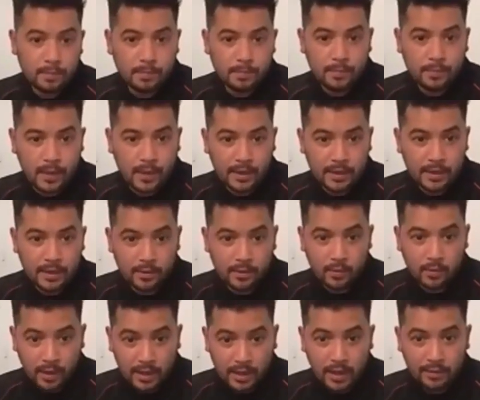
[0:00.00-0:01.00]
they can
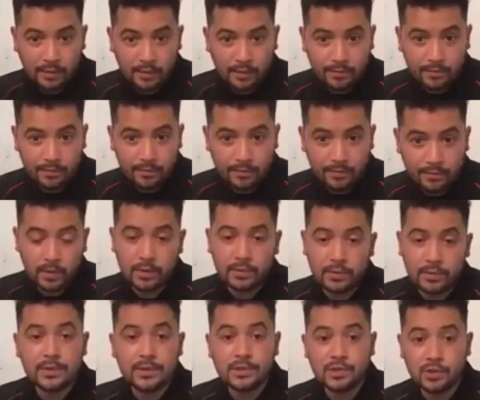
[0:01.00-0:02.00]
recover with it, whether
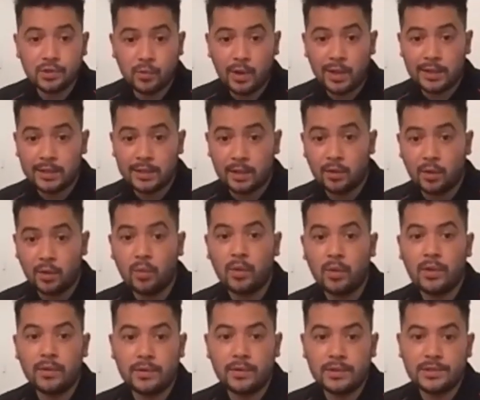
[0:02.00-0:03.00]
it's swelling or
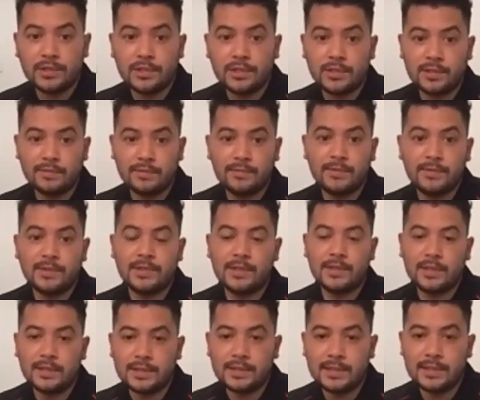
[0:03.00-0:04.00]
whether it's just to
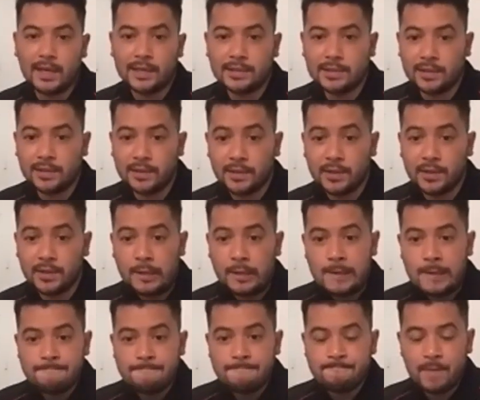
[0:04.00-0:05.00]
facilitate so
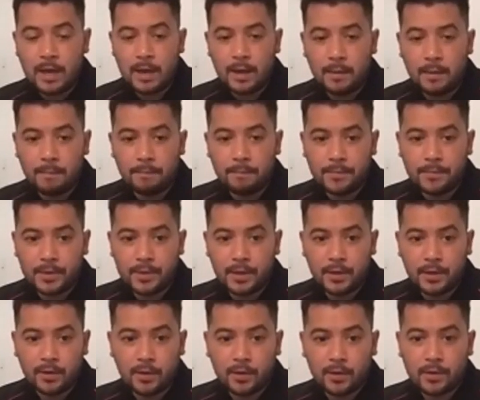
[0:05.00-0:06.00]
they're
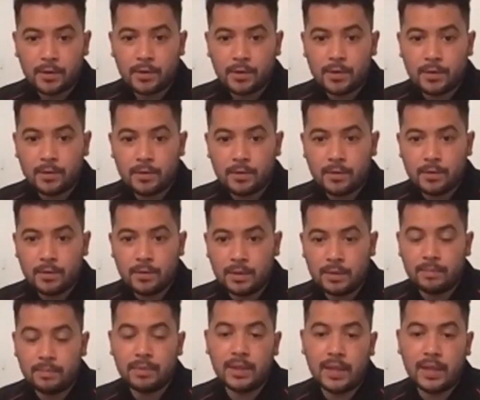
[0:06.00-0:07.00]
not
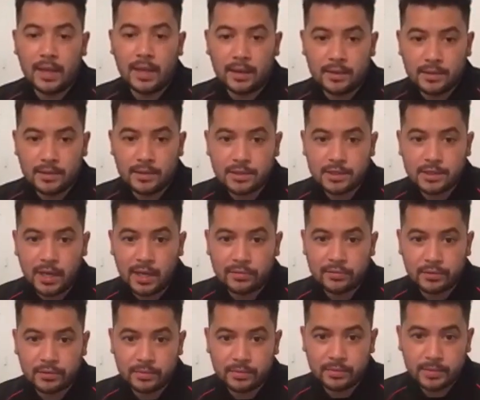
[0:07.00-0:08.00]
limping out of the change
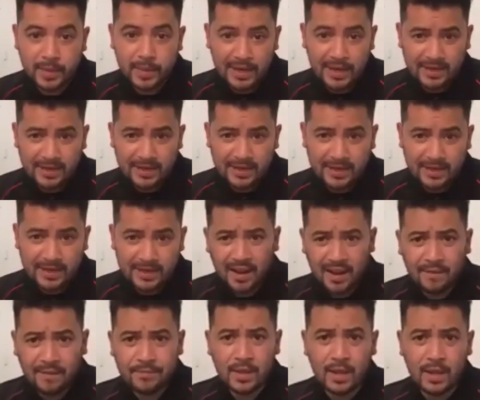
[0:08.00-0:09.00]
rooms back to their car.
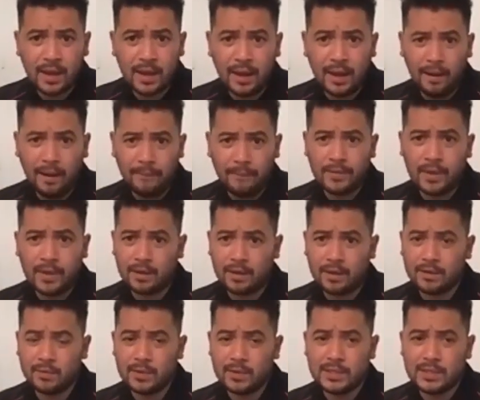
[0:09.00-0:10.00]
And I
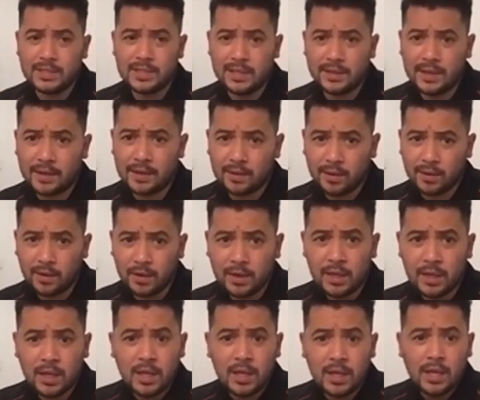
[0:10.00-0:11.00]
think we see that a lot,
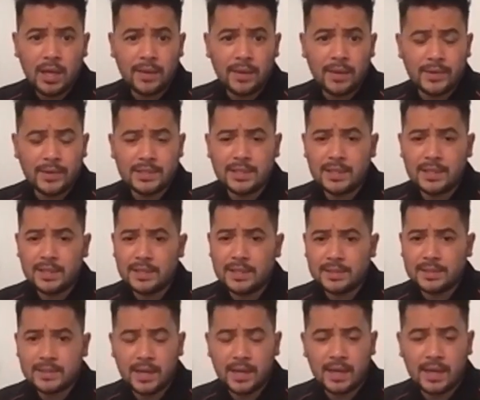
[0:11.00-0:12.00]
and we see it a
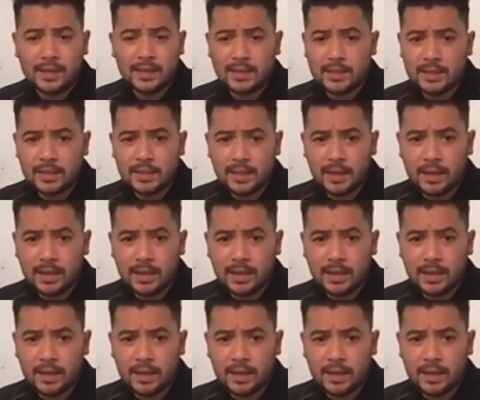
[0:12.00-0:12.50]
ton in